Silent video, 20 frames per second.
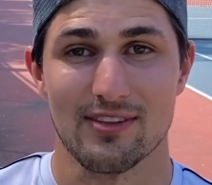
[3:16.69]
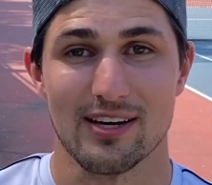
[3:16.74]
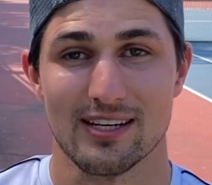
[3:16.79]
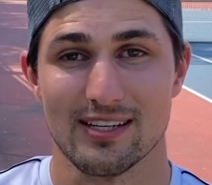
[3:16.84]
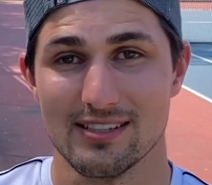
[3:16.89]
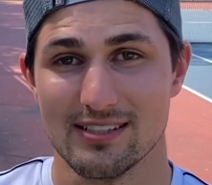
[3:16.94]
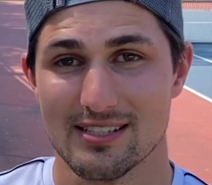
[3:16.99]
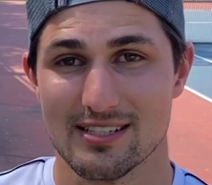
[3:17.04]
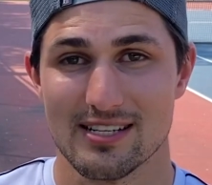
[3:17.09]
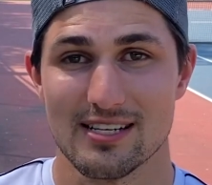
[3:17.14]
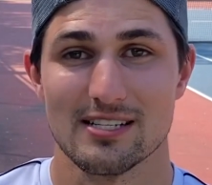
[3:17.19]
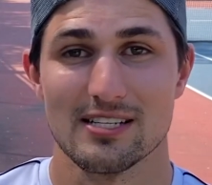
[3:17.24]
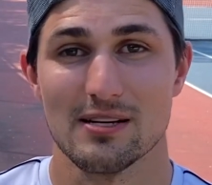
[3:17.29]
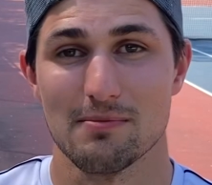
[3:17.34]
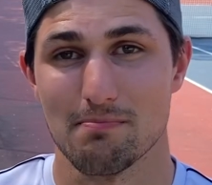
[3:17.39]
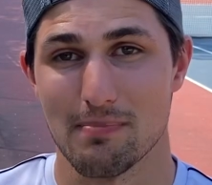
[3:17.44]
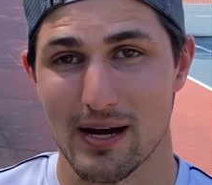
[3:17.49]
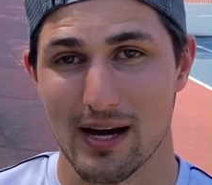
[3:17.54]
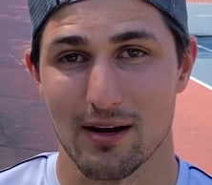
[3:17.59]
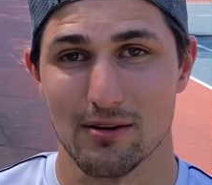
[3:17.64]
that
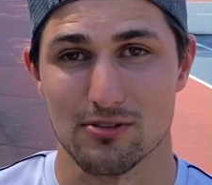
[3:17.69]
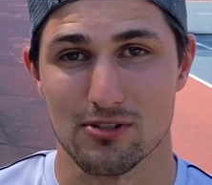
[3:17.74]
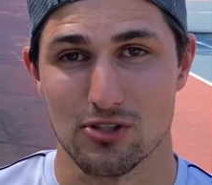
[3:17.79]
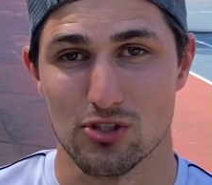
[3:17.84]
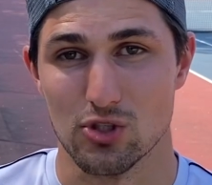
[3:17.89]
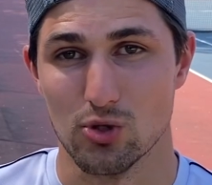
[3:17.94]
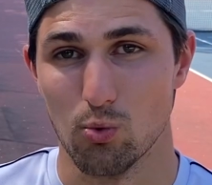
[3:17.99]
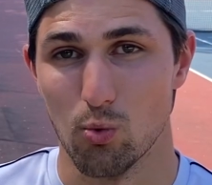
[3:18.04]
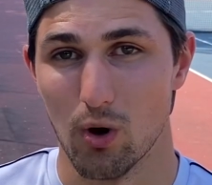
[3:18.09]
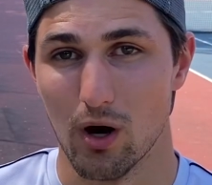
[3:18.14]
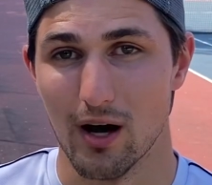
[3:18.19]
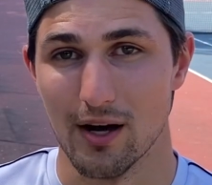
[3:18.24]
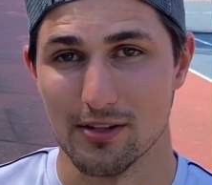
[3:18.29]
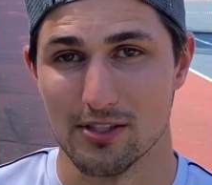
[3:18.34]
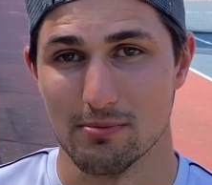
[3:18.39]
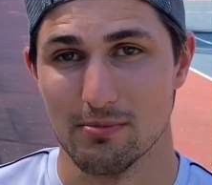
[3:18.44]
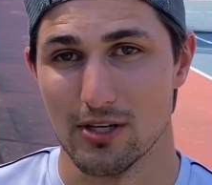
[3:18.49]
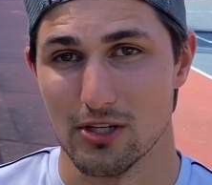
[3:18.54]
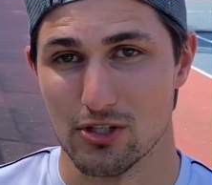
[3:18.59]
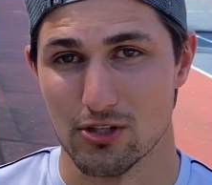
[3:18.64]
consistent bounce that you
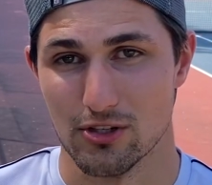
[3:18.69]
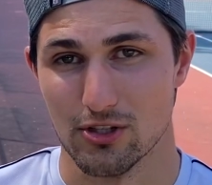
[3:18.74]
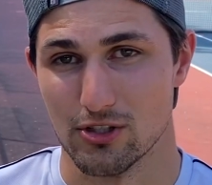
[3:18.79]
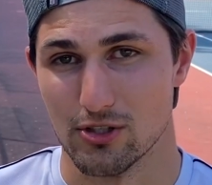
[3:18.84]
want to make sure